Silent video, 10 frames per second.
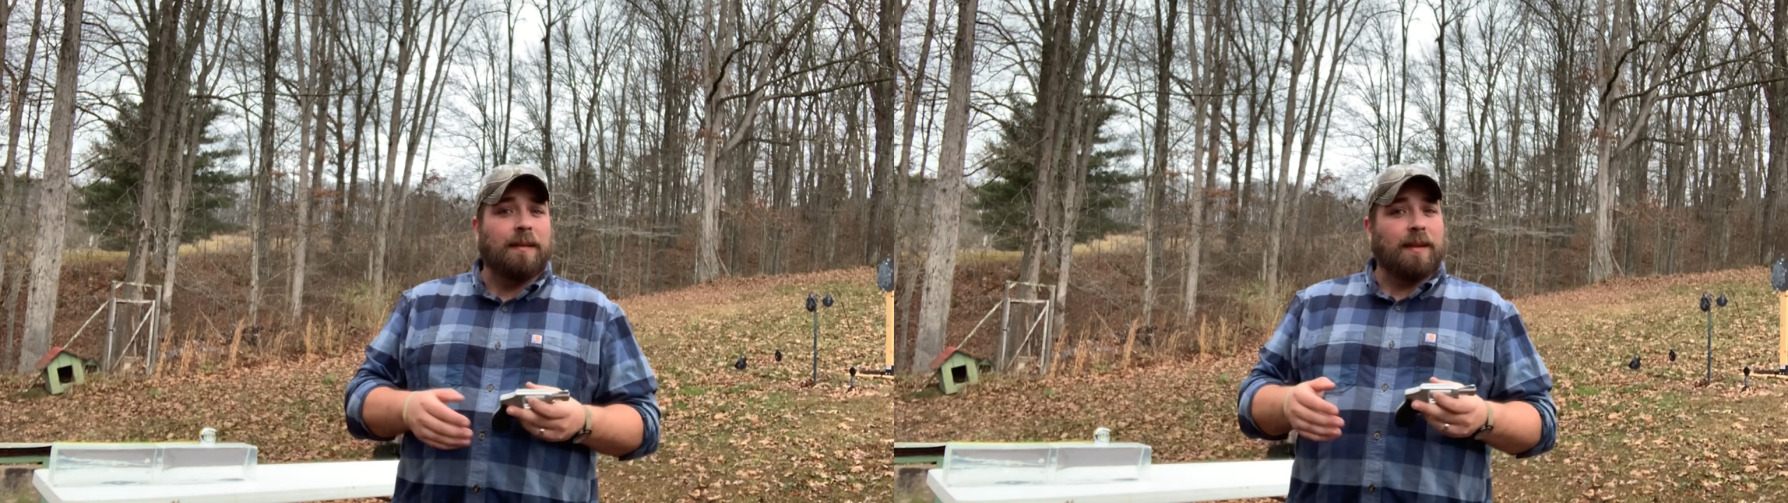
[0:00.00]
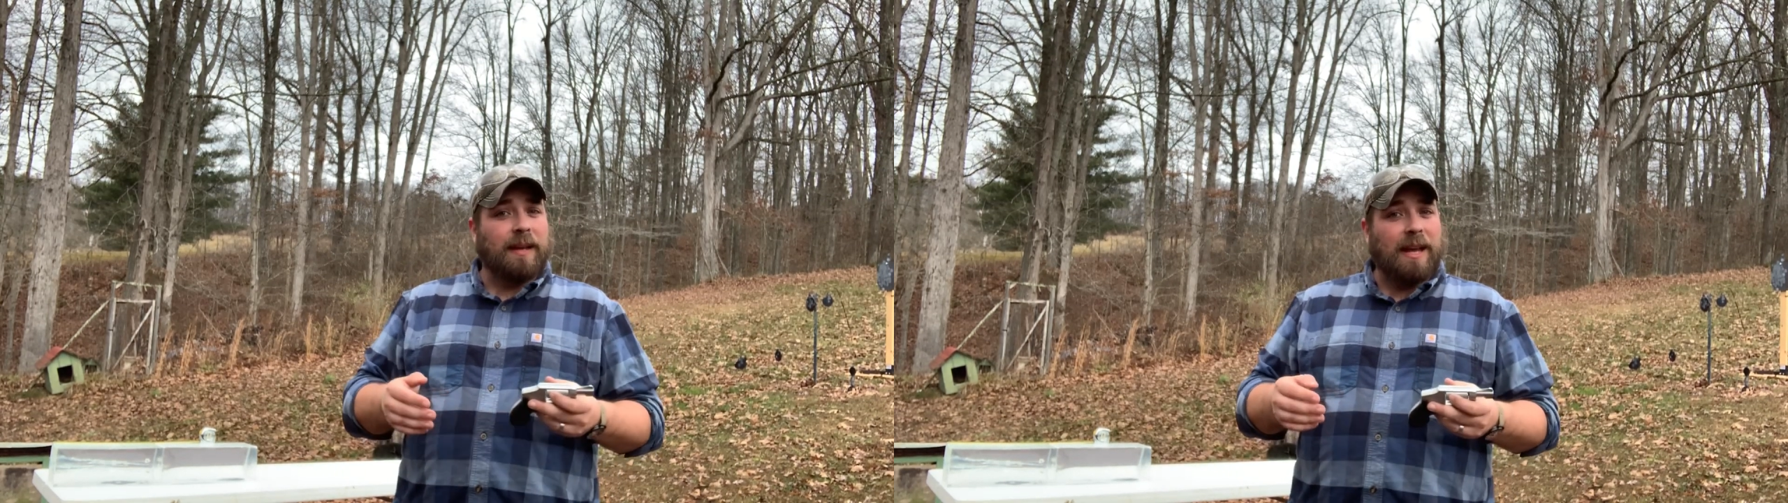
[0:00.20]

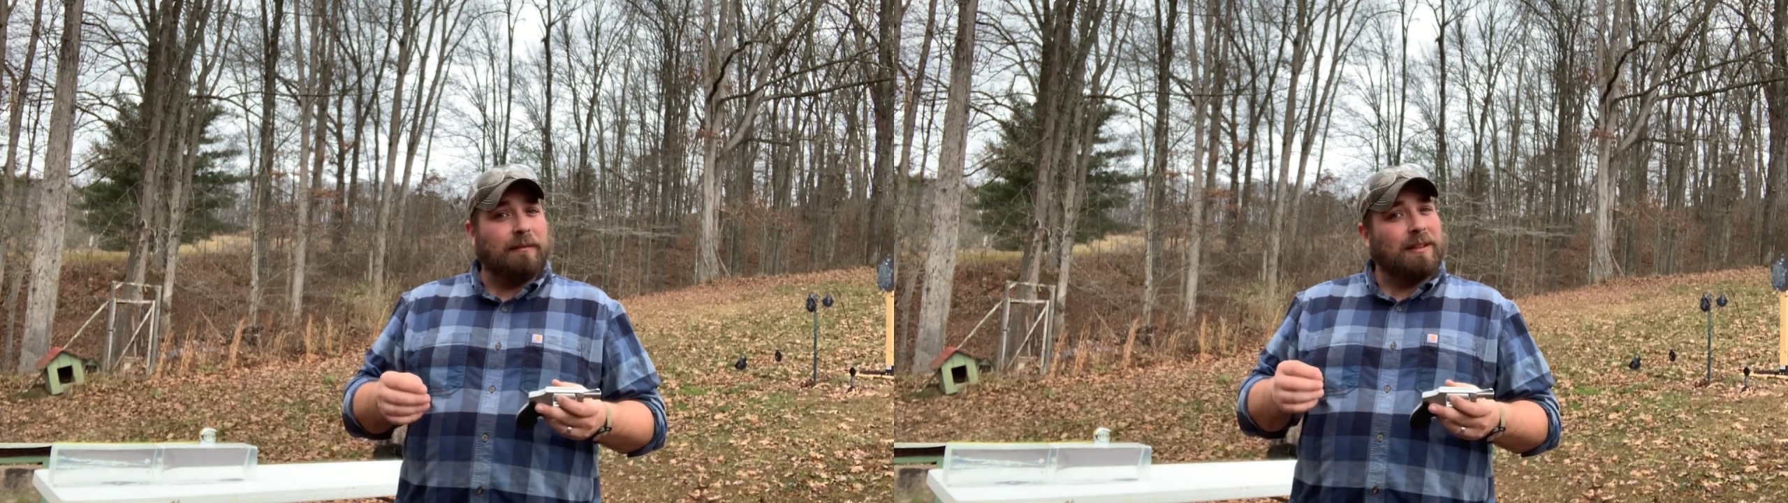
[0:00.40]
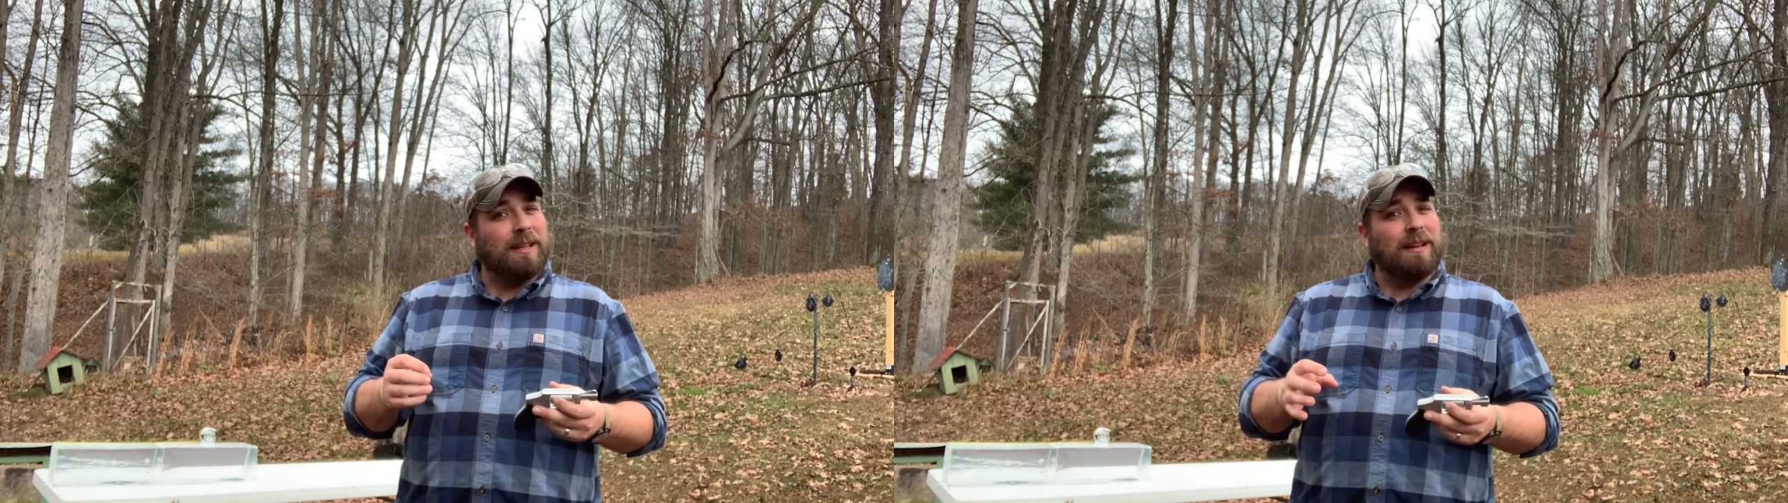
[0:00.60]
that gave
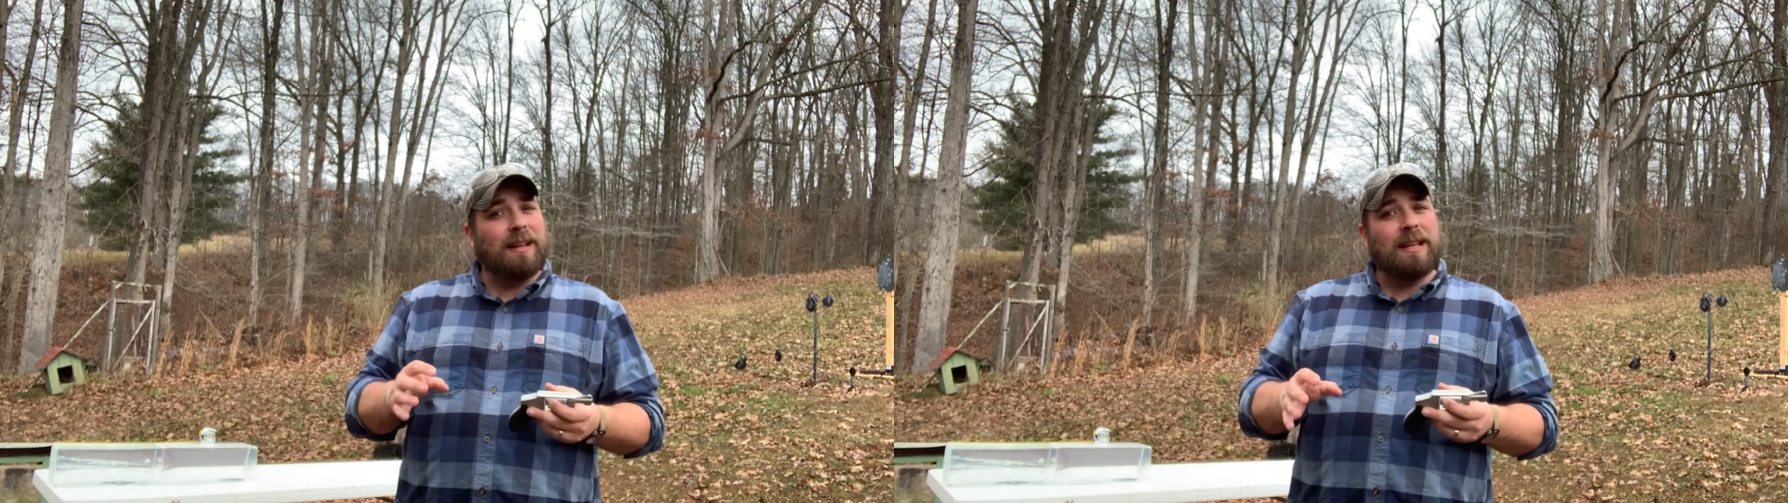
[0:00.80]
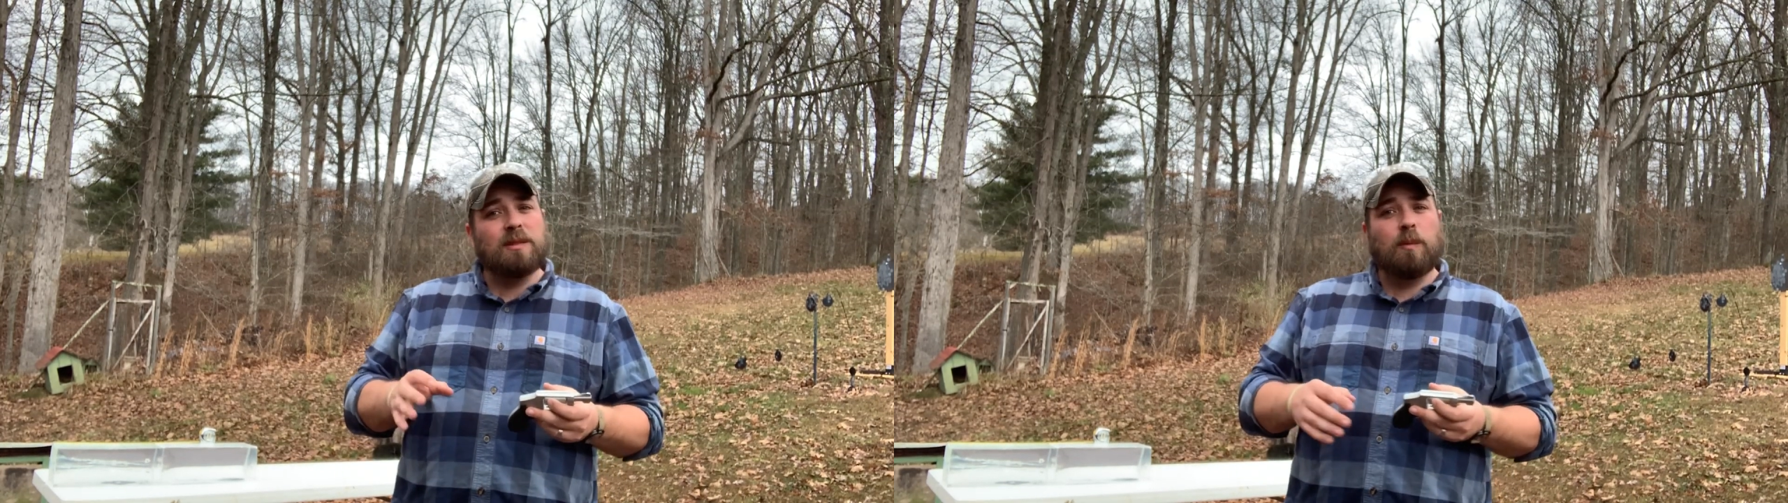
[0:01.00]
a little
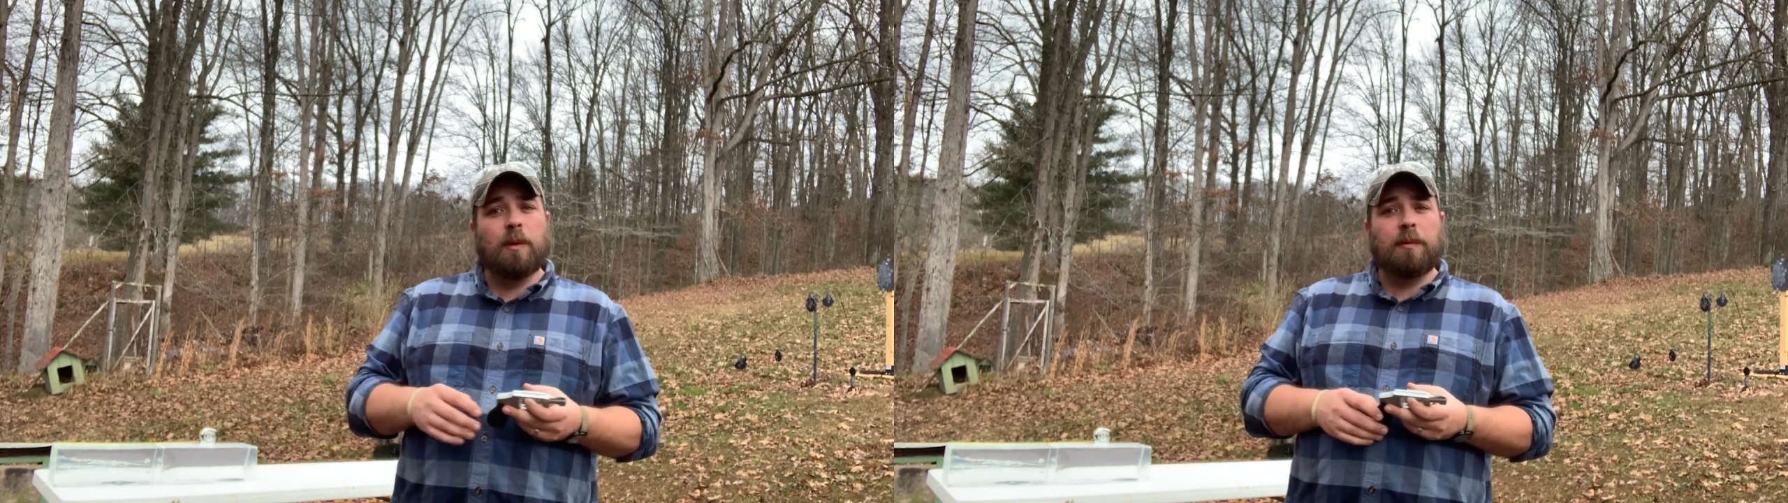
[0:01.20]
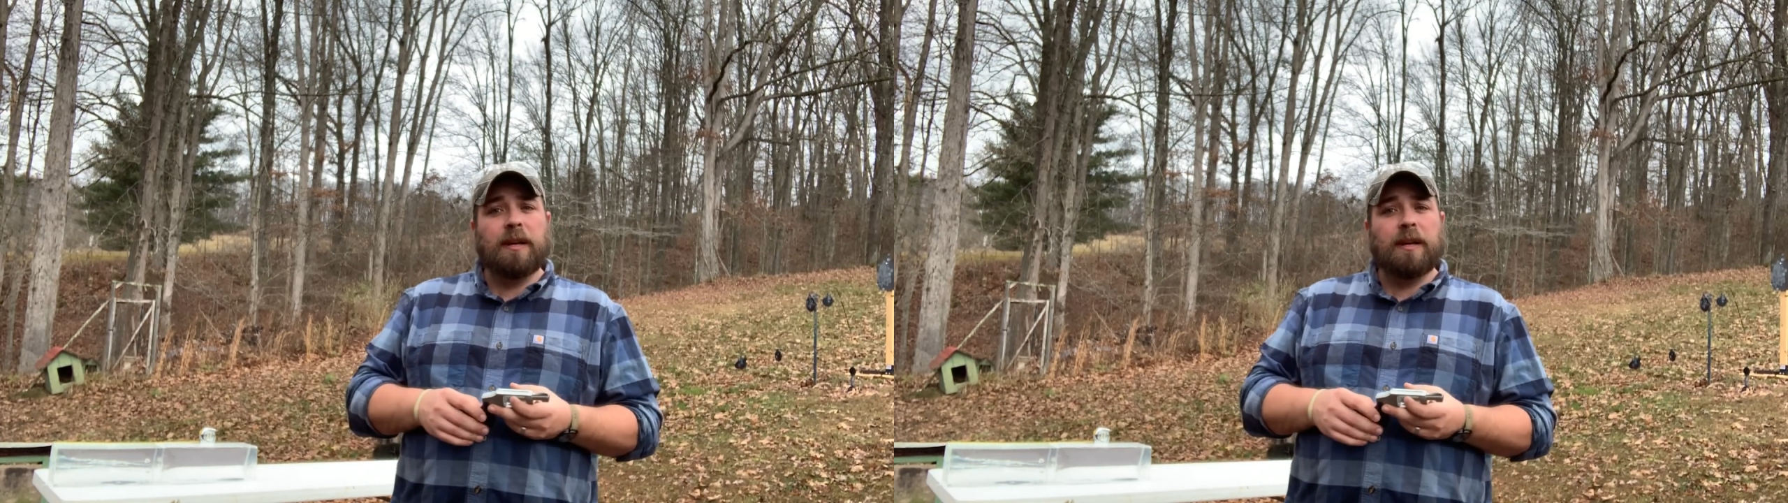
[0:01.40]
less wounding